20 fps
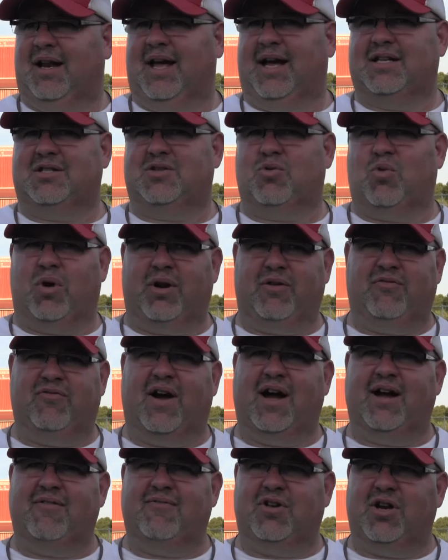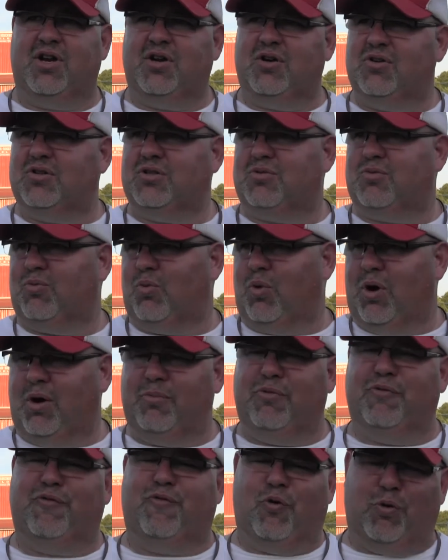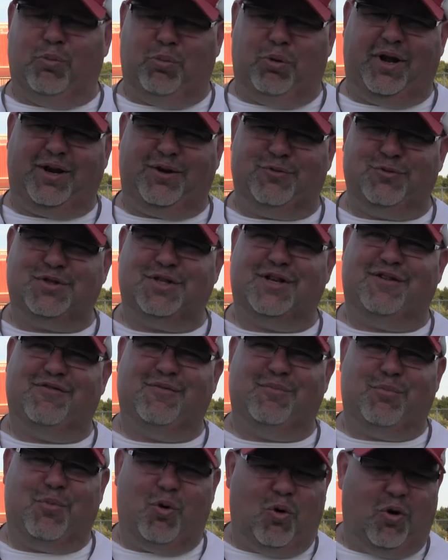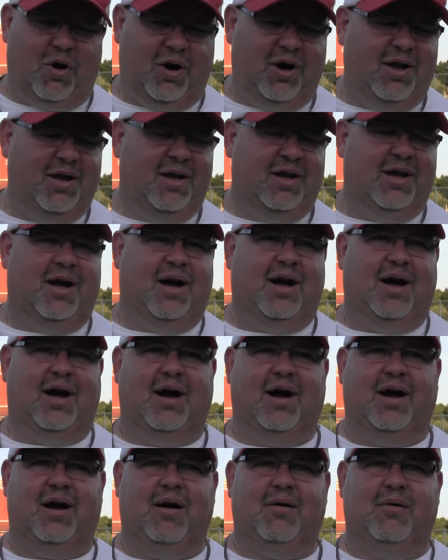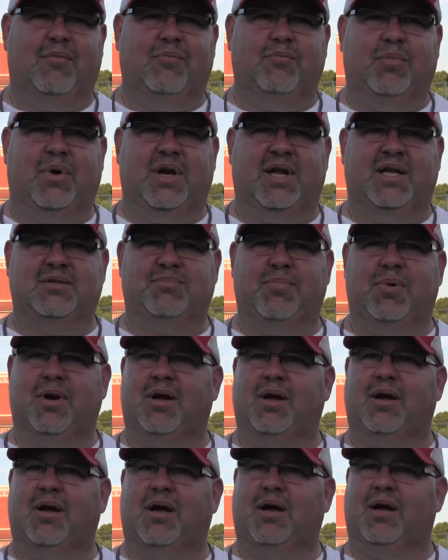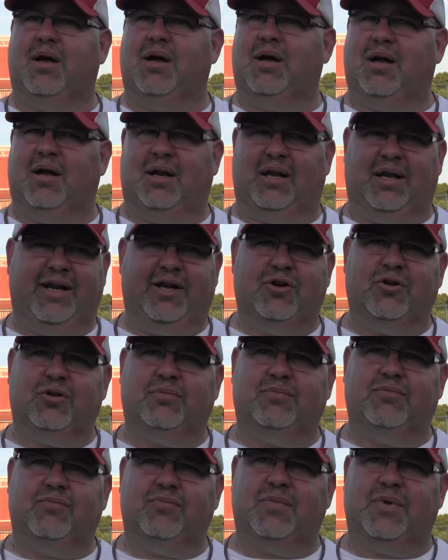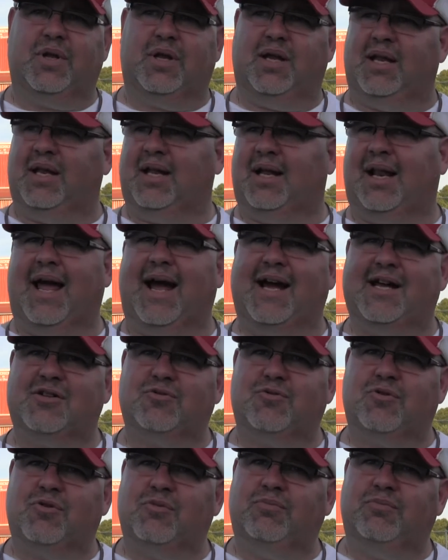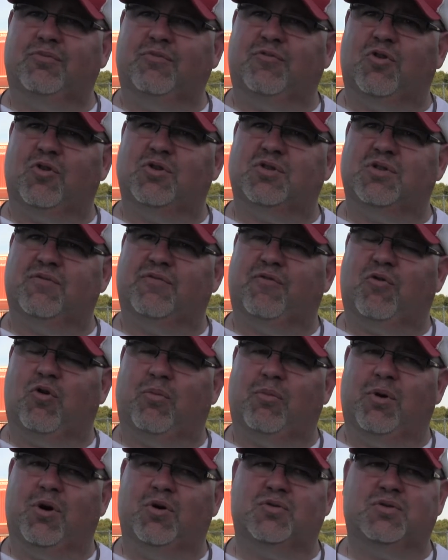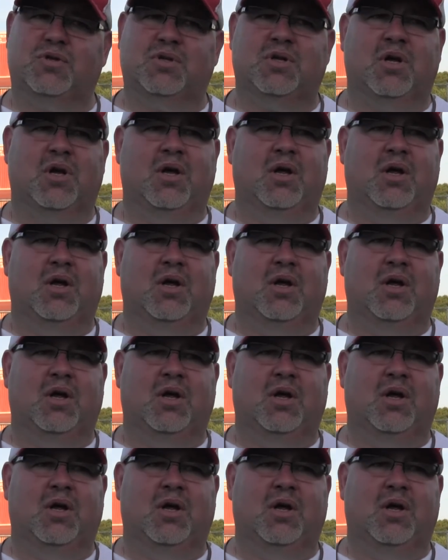last 25 years, well before Blake was even born. But he's been a leader in the classroom, first and foremost.